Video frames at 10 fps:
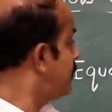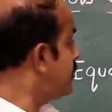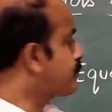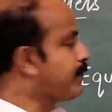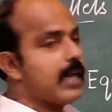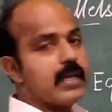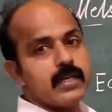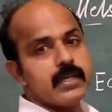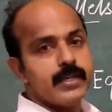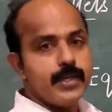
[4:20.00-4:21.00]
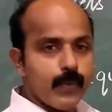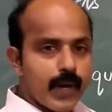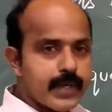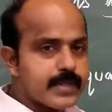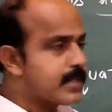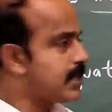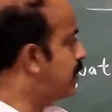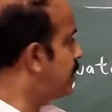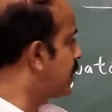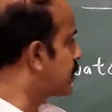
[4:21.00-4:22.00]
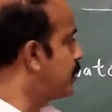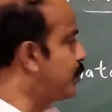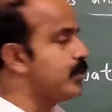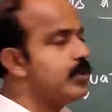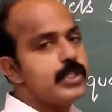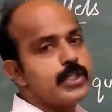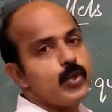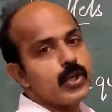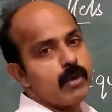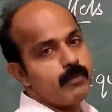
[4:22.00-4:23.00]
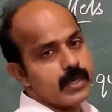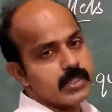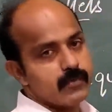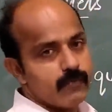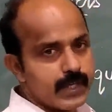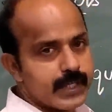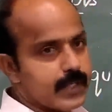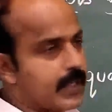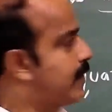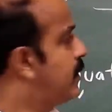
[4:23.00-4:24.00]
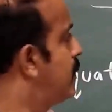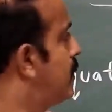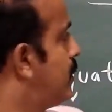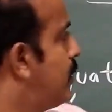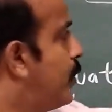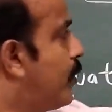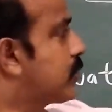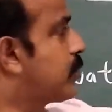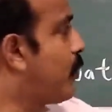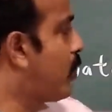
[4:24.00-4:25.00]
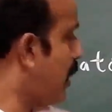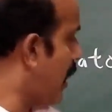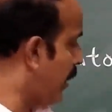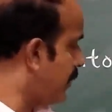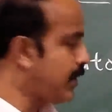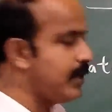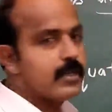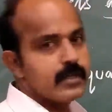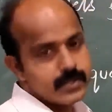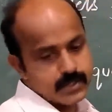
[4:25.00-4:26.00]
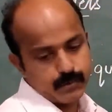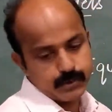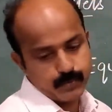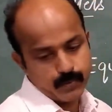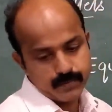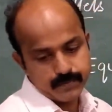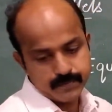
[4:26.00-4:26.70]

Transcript: This parallel divides the earth into two equal parts. What are they? North pole and the south pole.